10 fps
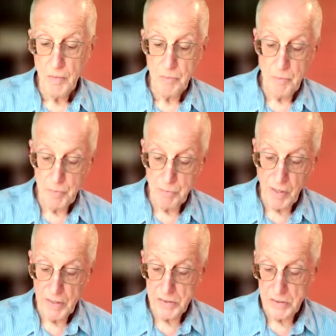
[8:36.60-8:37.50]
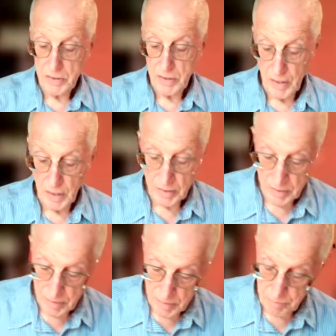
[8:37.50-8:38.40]
But Price and
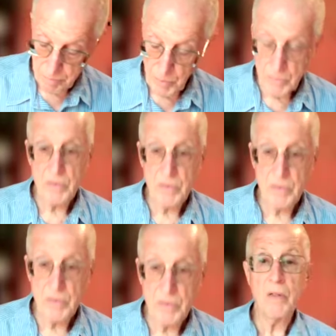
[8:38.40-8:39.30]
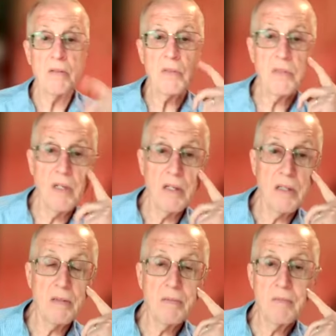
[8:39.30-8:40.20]
Burton are now
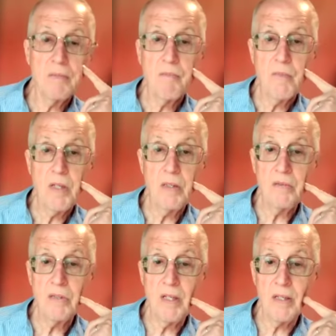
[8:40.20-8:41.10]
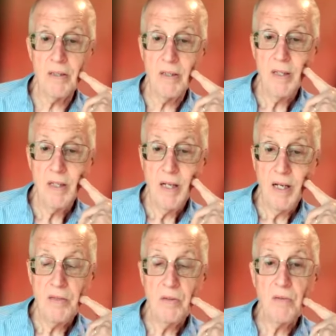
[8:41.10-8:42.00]
stuck in jail,
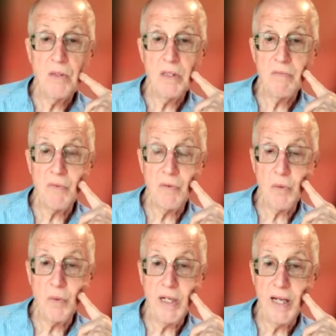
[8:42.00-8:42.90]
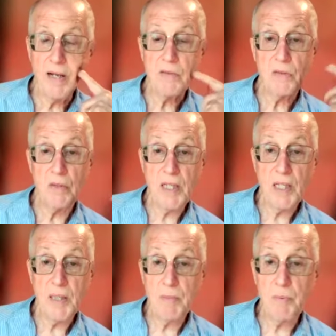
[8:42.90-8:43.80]
and they're looking for a way out. So they
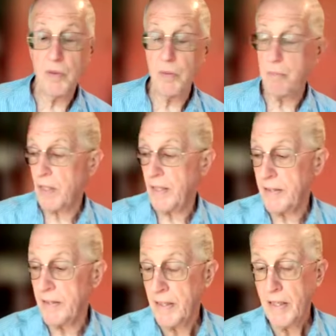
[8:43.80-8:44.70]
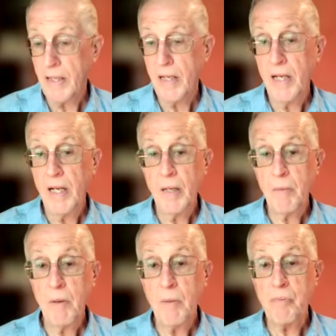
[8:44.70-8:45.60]
come up with a plan.
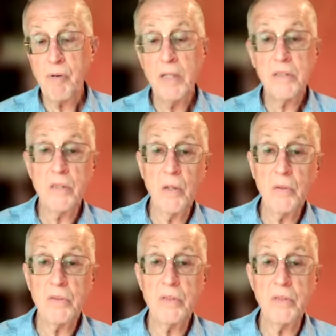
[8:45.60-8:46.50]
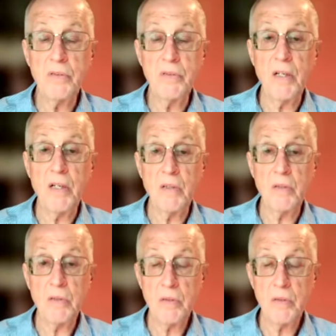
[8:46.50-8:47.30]
Price goes to the jailer